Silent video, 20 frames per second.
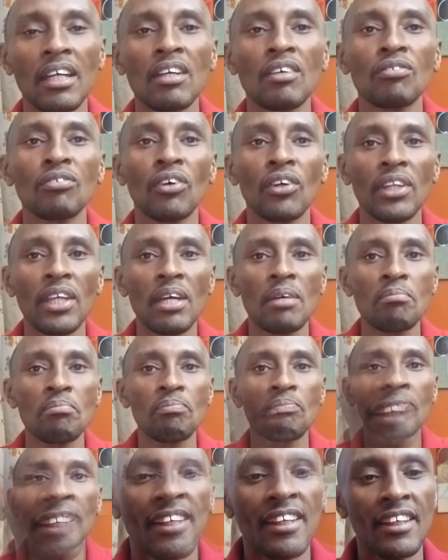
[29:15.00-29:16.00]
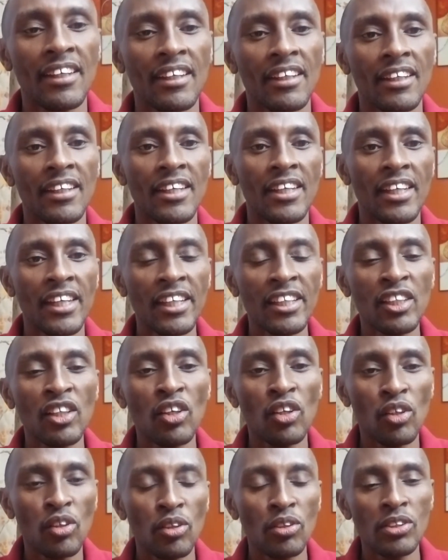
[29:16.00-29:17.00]
for them. In
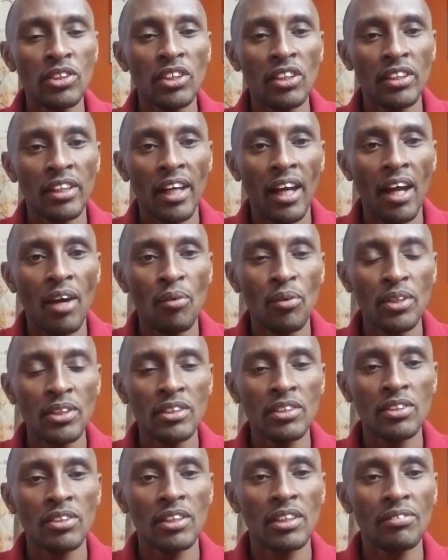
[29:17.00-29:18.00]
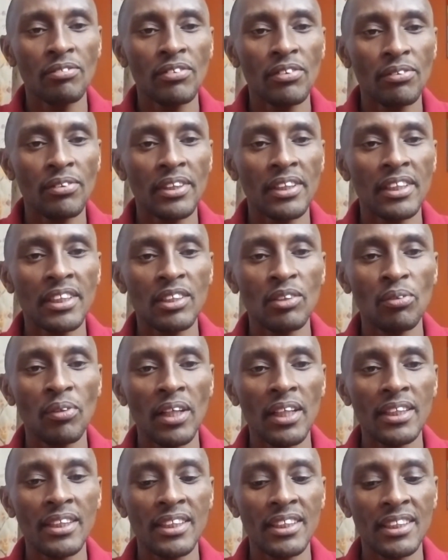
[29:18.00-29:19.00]
conclusion, I want to leave you with these
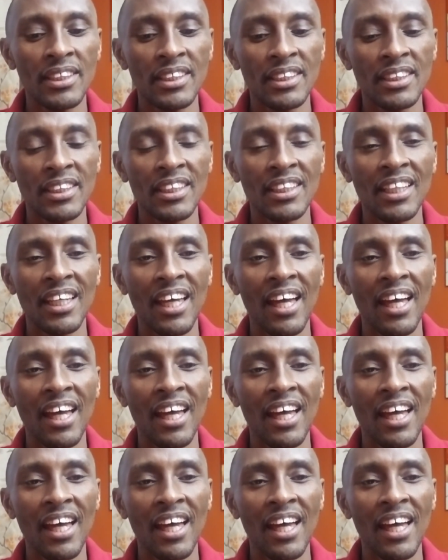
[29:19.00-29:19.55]
words.